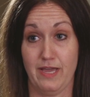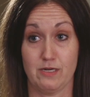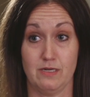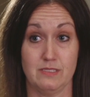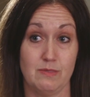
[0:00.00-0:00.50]
I
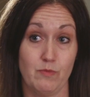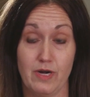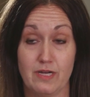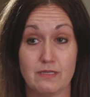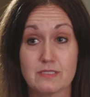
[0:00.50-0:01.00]
had gone
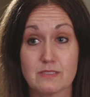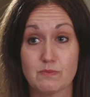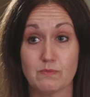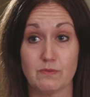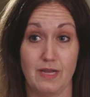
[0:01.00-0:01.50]
somewhere else,
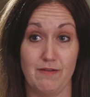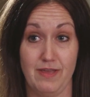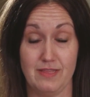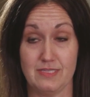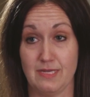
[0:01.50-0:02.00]
would I have
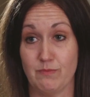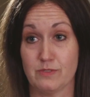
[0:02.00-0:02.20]
had the same